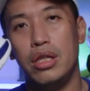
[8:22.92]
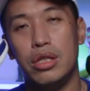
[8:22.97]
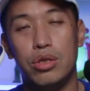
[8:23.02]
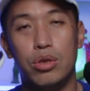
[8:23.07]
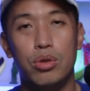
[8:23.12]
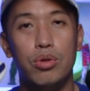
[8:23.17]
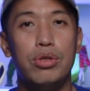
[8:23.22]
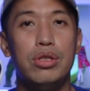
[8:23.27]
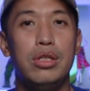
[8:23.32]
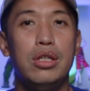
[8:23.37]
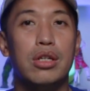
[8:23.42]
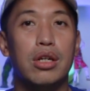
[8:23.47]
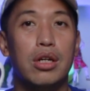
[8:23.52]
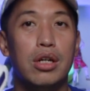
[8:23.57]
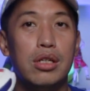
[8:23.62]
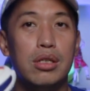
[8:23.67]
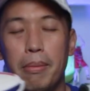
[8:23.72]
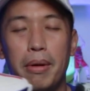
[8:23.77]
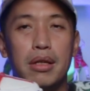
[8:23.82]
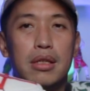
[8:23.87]
these two
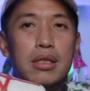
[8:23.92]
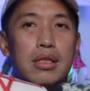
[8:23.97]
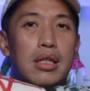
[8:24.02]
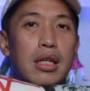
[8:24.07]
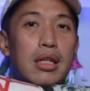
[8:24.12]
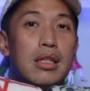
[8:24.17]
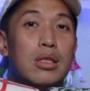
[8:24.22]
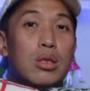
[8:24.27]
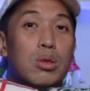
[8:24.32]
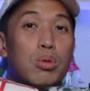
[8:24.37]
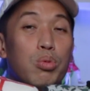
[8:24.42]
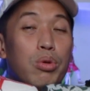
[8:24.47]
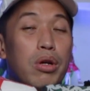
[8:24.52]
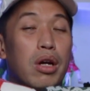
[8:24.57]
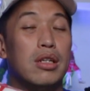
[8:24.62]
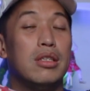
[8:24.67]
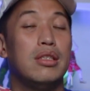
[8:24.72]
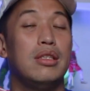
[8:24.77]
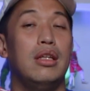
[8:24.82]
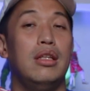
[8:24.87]
sneakers. But since we
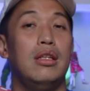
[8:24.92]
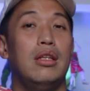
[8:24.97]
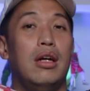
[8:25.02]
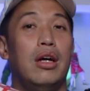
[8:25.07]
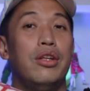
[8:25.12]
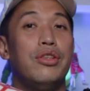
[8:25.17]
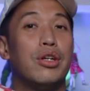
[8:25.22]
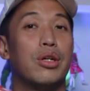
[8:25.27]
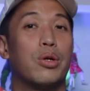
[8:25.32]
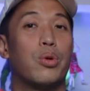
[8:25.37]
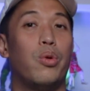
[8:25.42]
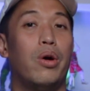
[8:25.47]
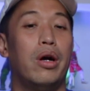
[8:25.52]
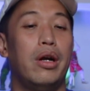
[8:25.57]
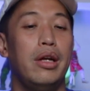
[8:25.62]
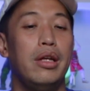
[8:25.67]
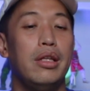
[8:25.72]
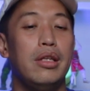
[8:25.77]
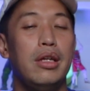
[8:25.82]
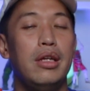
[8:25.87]
are still under
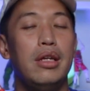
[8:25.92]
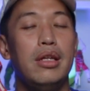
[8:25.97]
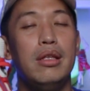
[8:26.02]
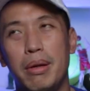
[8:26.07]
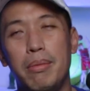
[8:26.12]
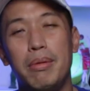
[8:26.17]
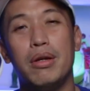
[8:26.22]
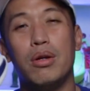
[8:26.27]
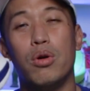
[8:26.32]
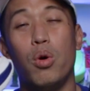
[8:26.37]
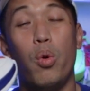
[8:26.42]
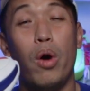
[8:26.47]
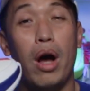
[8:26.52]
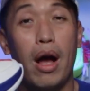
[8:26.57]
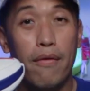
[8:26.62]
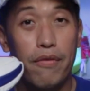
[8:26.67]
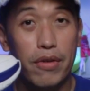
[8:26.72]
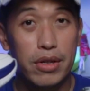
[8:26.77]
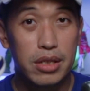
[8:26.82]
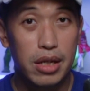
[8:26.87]
quarantine, maybe go
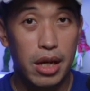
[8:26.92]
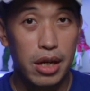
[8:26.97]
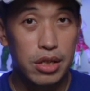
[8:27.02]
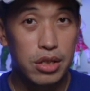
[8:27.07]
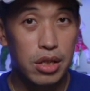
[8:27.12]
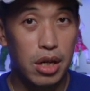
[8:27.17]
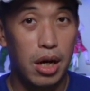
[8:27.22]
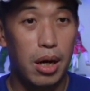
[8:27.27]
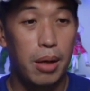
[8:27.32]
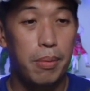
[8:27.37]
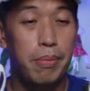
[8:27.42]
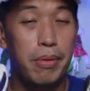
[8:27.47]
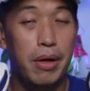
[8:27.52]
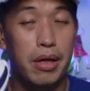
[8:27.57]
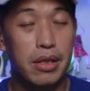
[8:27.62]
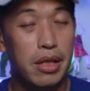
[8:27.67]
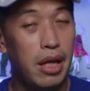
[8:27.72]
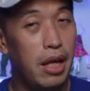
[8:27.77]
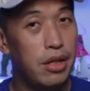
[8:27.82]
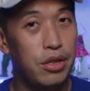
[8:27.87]
half a size up
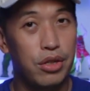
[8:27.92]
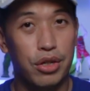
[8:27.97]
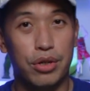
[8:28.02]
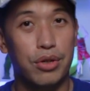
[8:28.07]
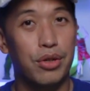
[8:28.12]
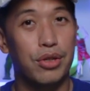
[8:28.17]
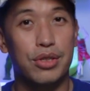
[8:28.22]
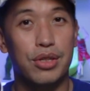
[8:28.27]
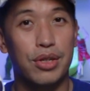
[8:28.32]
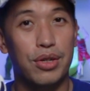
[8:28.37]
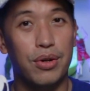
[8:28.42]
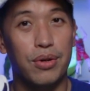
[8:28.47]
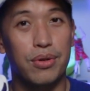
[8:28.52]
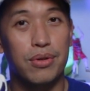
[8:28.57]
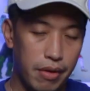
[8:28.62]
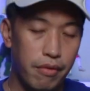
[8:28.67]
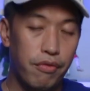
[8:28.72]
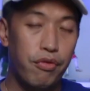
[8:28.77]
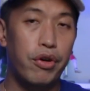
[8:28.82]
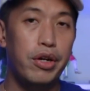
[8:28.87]
and then you're good to go.
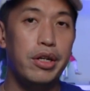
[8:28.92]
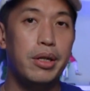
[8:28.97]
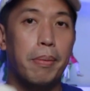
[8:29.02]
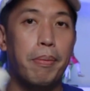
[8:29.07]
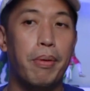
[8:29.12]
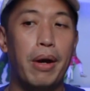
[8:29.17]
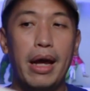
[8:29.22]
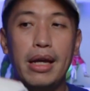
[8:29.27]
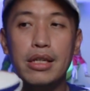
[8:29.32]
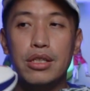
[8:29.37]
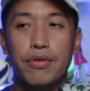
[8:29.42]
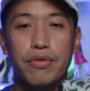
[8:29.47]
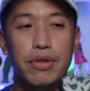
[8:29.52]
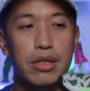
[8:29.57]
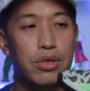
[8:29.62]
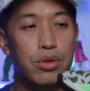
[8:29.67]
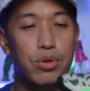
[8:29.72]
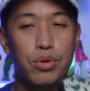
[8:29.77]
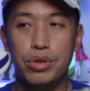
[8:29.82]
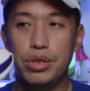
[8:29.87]
For the price of
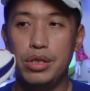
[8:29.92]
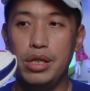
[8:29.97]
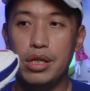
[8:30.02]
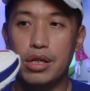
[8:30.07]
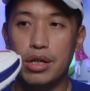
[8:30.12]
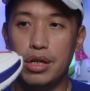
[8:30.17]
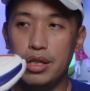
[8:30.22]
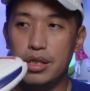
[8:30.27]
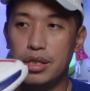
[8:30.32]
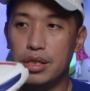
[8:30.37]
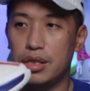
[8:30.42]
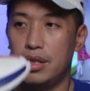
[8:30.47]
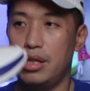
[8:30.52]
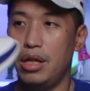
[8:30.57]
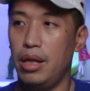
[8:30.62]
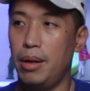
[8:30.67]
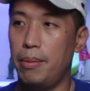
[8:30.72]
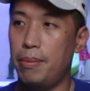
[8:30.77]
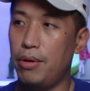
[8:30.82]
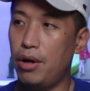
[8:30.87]
these two sneakers,
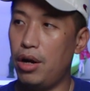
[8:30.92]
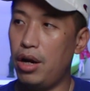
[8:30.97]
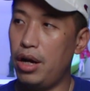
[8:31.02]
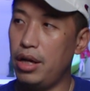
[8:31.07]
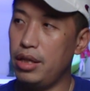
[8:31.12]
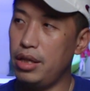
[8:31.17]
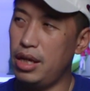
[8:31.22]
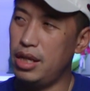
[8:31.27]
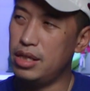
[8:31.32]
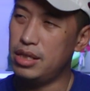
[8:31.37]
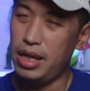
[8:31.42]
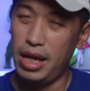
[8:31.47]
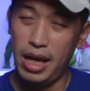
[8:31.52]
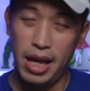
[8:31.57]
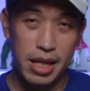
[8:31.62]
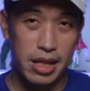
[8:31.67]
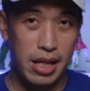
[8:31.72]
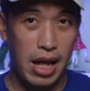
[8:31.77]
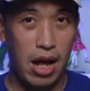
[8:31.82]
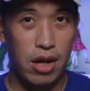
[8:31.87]
the Lebron is
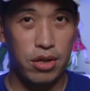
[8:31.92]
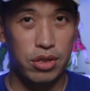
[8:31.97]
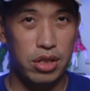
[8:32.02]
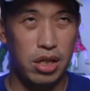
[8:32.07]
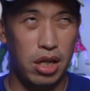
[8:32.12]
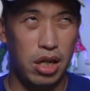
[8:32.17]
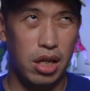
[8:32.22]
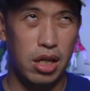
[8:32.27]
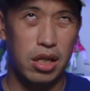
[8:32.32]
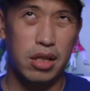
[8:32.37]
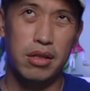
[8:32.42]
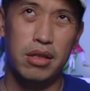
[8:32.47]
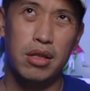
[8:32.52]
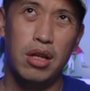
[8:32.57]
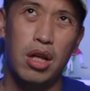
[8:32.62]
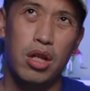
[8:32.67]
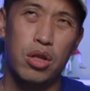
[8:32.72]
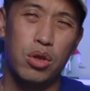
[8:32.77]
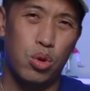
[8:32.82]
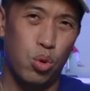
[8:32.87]

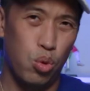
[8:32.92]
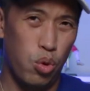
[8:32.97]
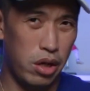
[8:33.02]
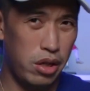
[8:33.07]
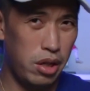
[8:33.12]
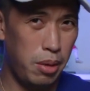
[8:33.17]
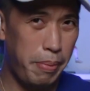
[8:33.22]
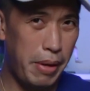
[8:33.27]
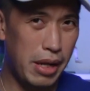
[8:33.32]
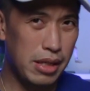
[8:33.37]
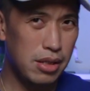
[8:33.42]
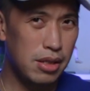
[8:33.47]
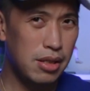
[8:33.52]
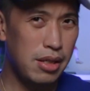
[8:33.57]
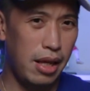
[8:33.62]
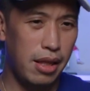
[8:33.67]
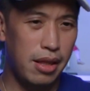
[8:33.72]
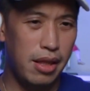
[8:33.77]
8,200 pesos I